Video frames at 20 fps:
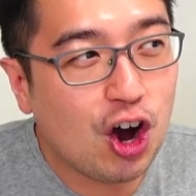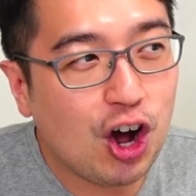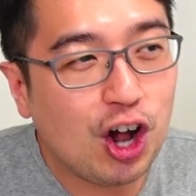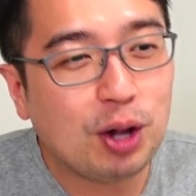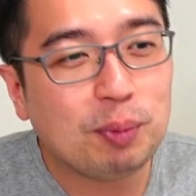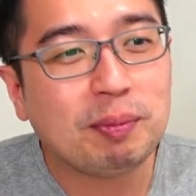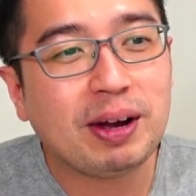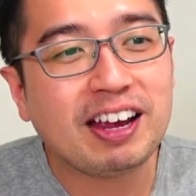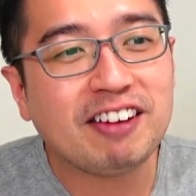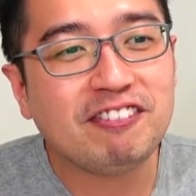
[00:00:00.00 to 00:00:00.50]

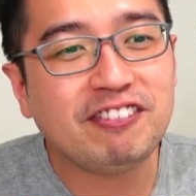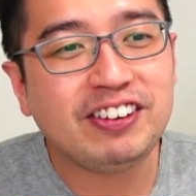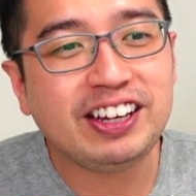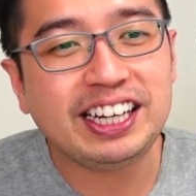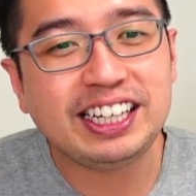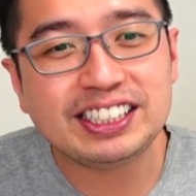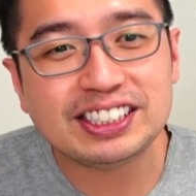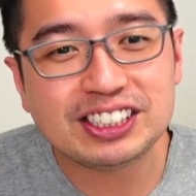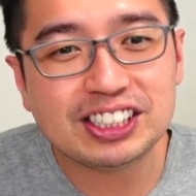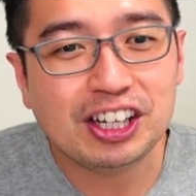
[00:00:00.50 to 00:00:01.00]
all my
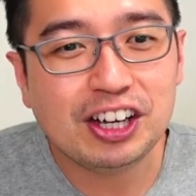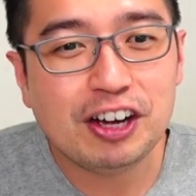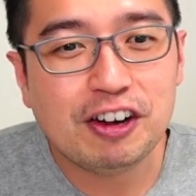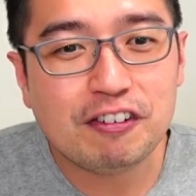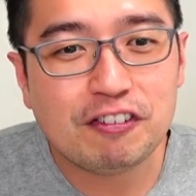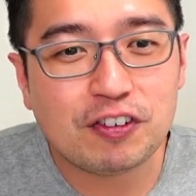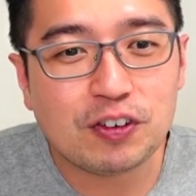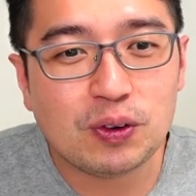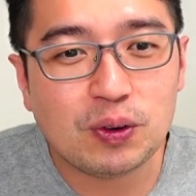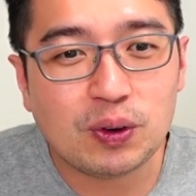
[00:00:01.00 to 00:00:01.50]
fees
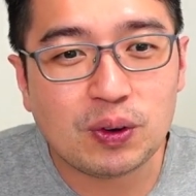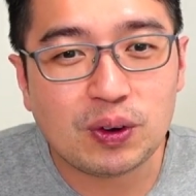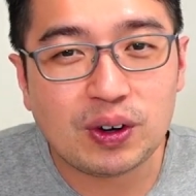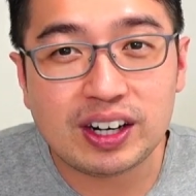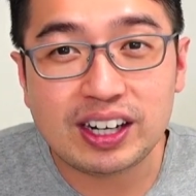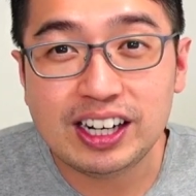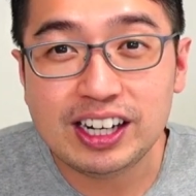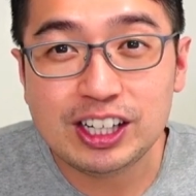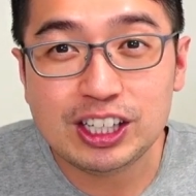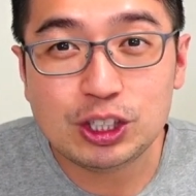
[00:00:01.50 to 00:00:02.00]

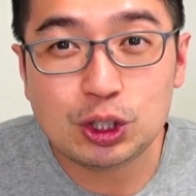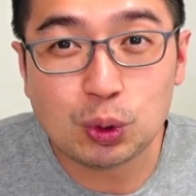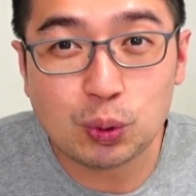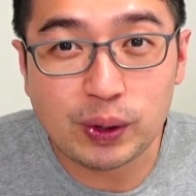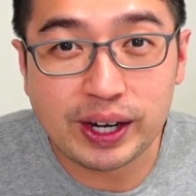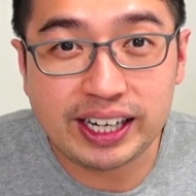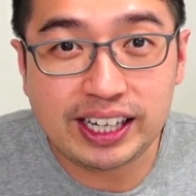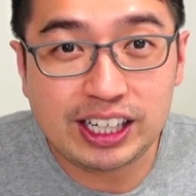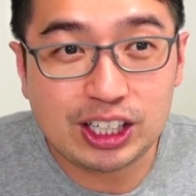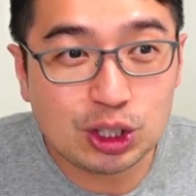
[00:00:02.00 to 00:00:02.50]
for
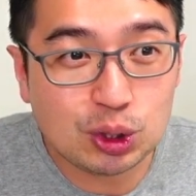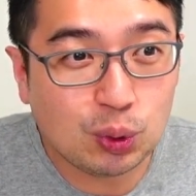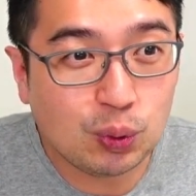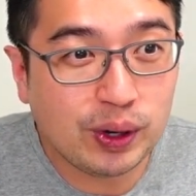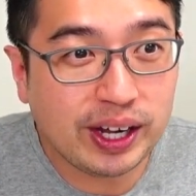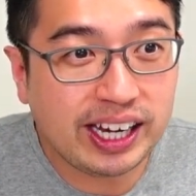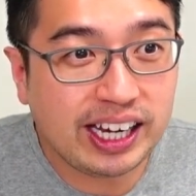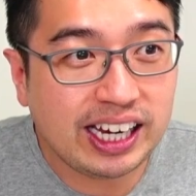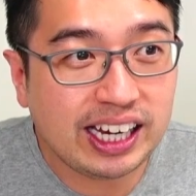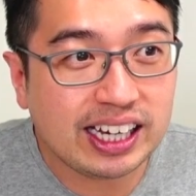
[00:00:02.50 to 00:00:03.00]

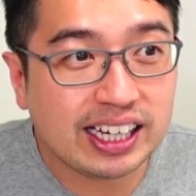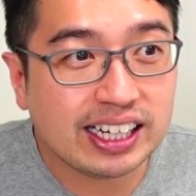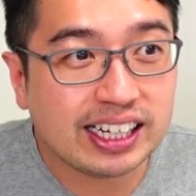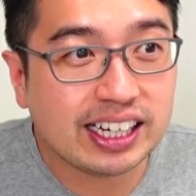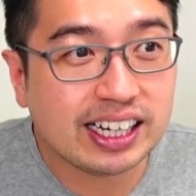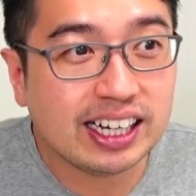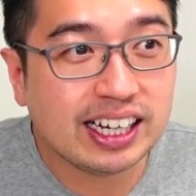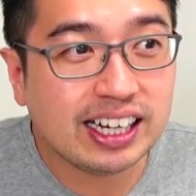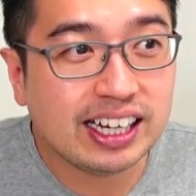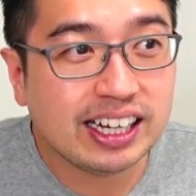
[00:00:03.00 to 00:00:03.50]
2020.
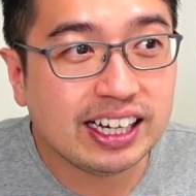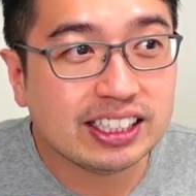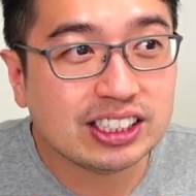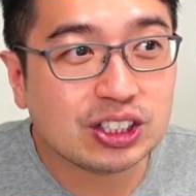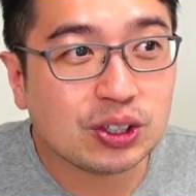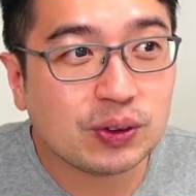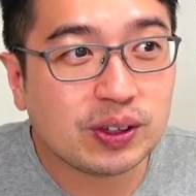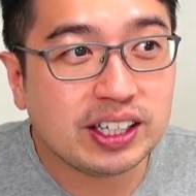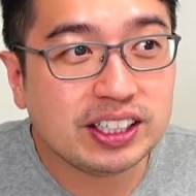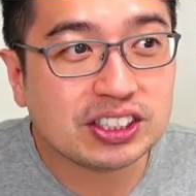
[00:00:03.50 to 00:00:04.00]

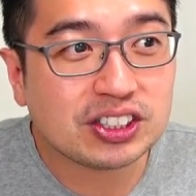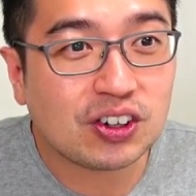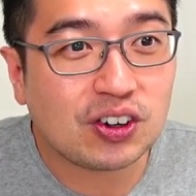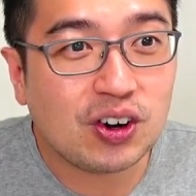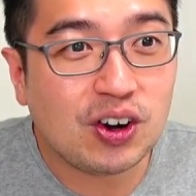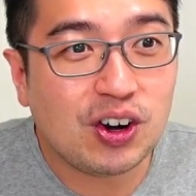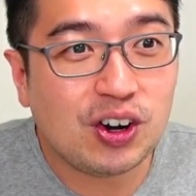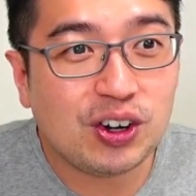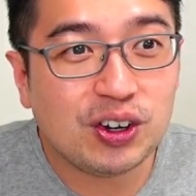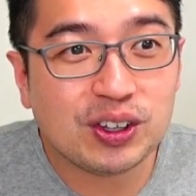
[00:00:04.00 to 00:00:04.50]
So these are
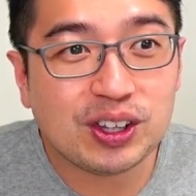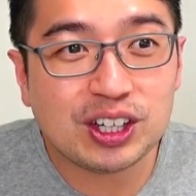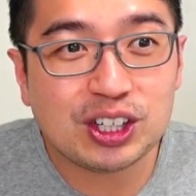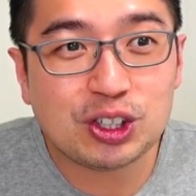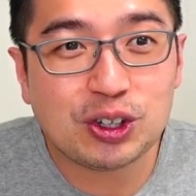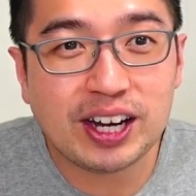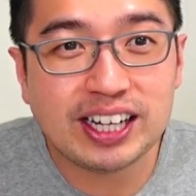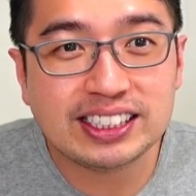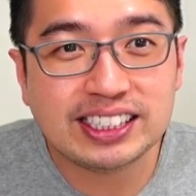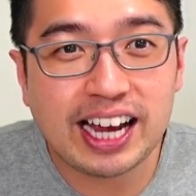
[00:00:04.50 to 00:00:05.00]
all the
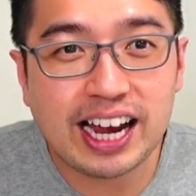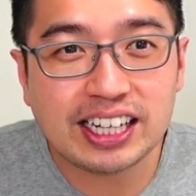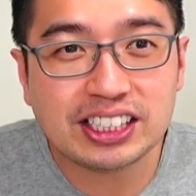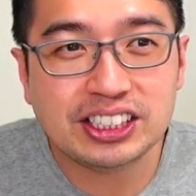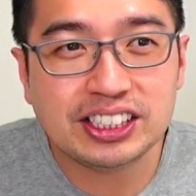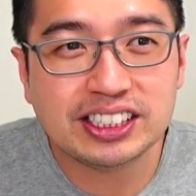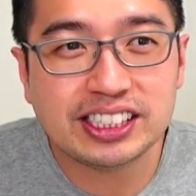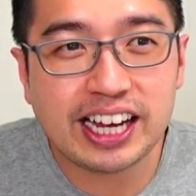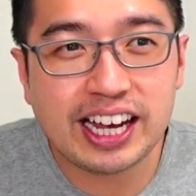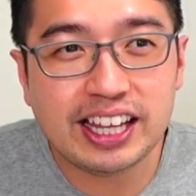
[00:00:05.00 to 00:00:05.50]

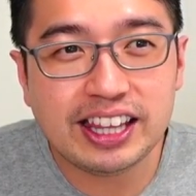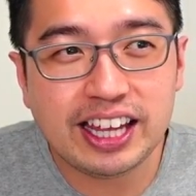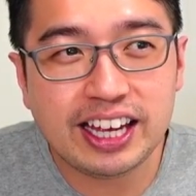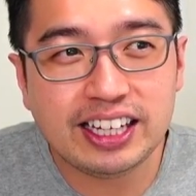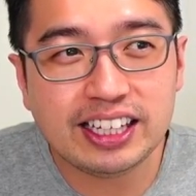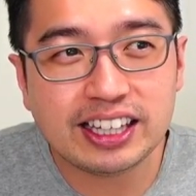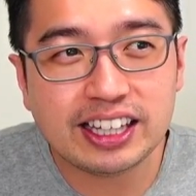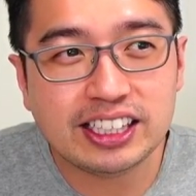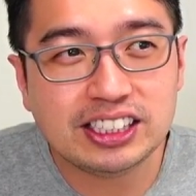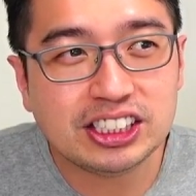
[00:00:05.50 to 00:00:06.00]
transactions, and
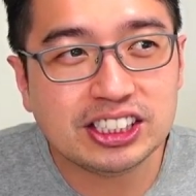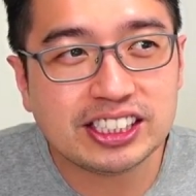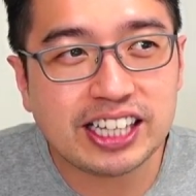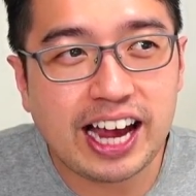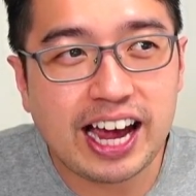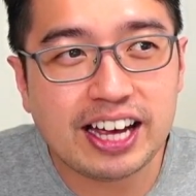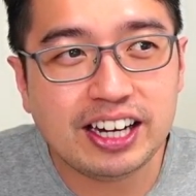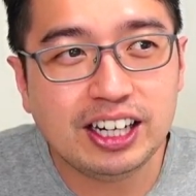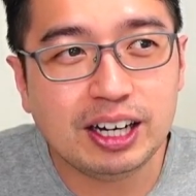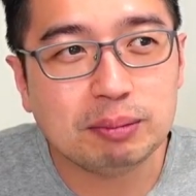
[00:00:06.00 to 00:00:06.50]
they just
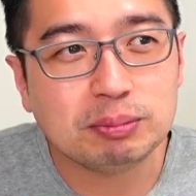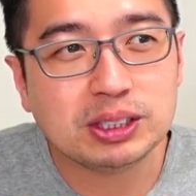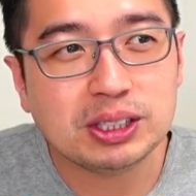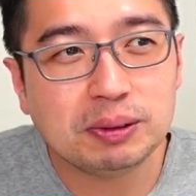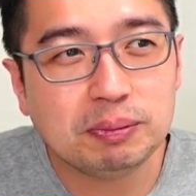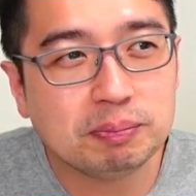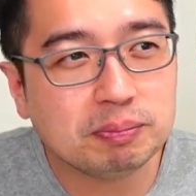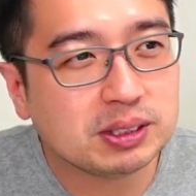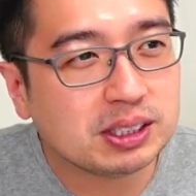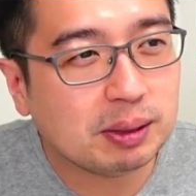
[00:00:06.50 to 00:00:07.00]
add up.
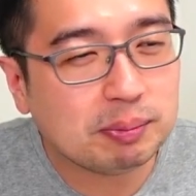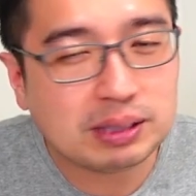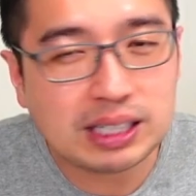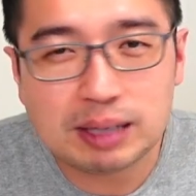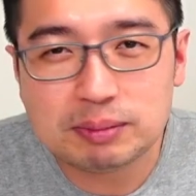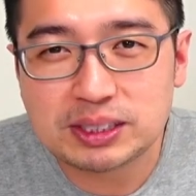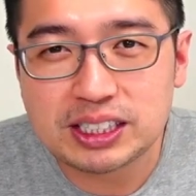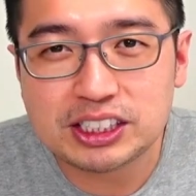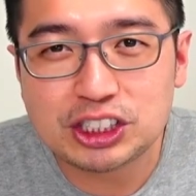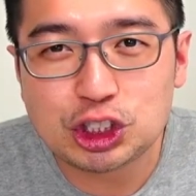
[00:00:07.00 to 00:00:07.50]
So
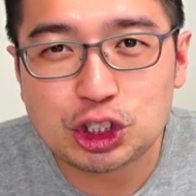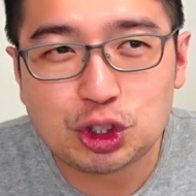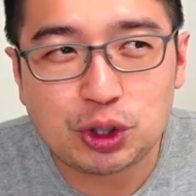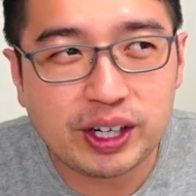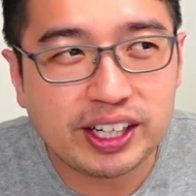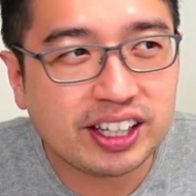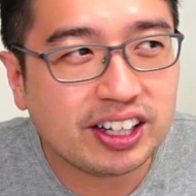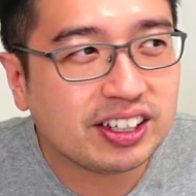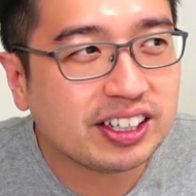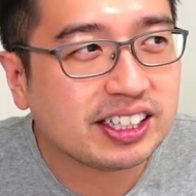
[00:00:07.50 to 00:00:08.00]
sometimes I just
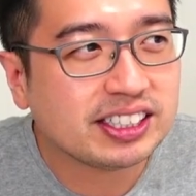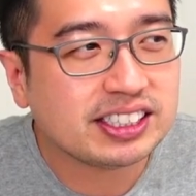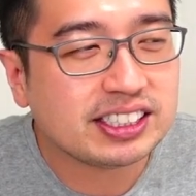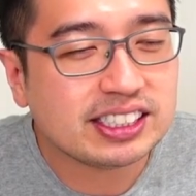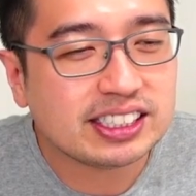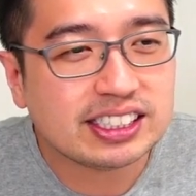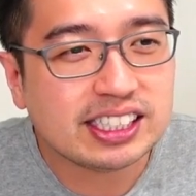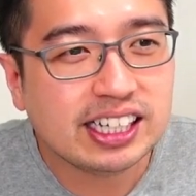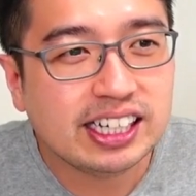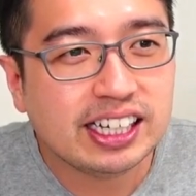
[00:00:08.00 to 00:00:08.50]
trade there because
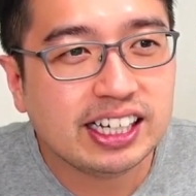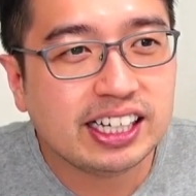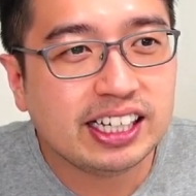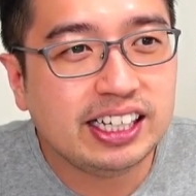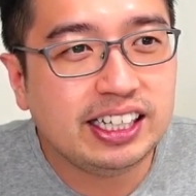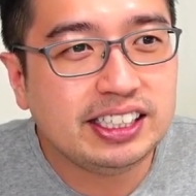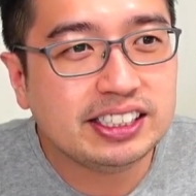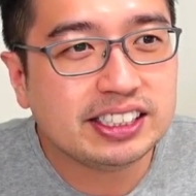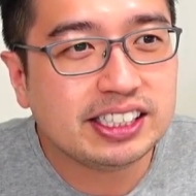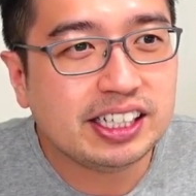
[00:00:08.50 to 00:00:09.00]
it's
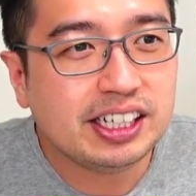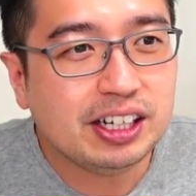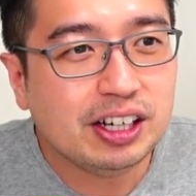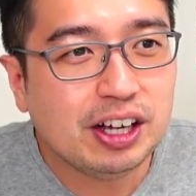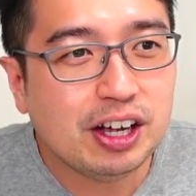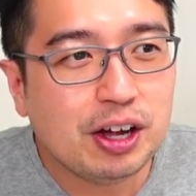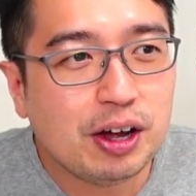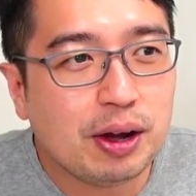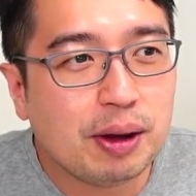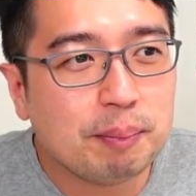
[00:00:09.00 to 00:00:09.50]
easy,
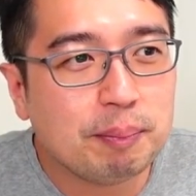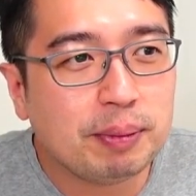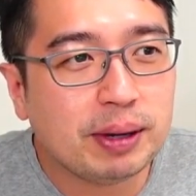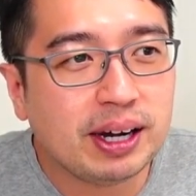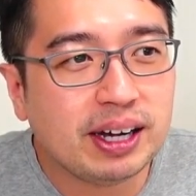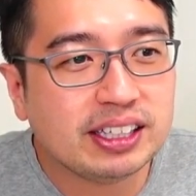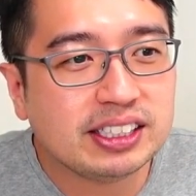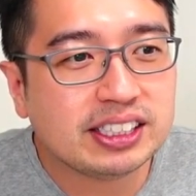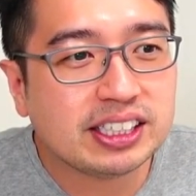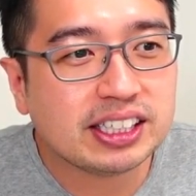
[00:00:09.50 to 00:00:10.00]

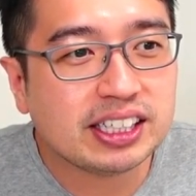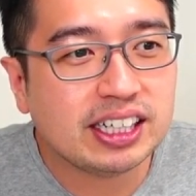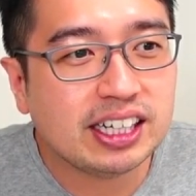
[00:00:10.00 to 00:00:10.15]
but